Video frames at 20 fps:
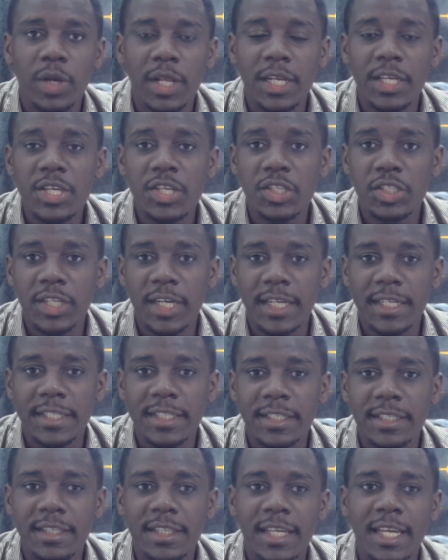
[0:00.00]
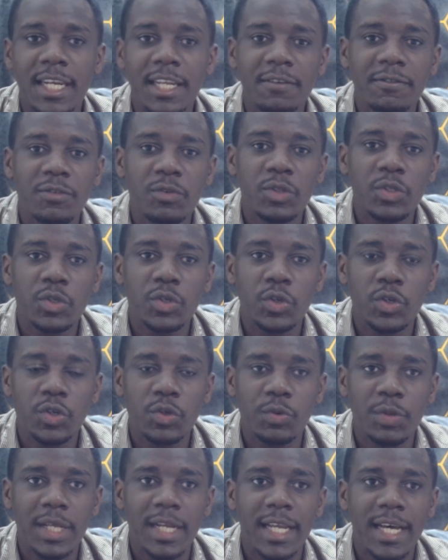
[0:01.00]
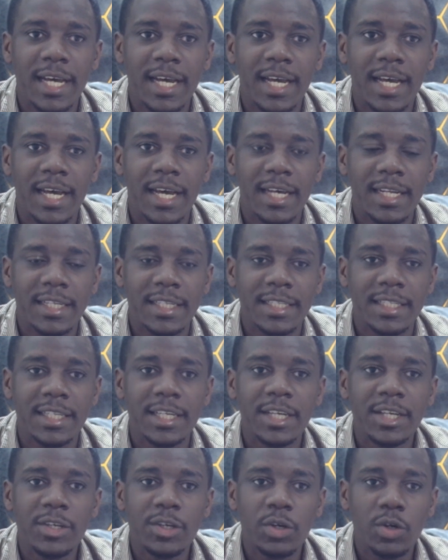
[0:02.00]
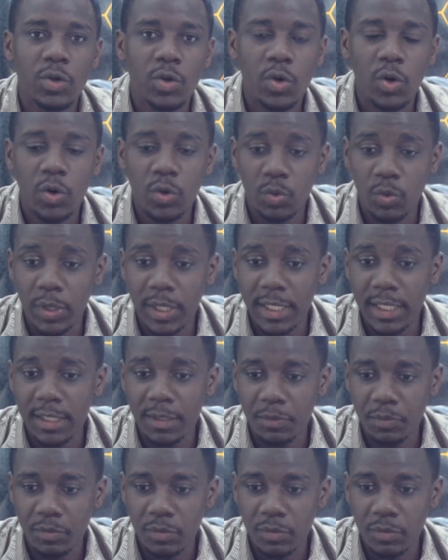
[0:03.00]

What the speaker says: injured, they are left with Cucurella and Colwill.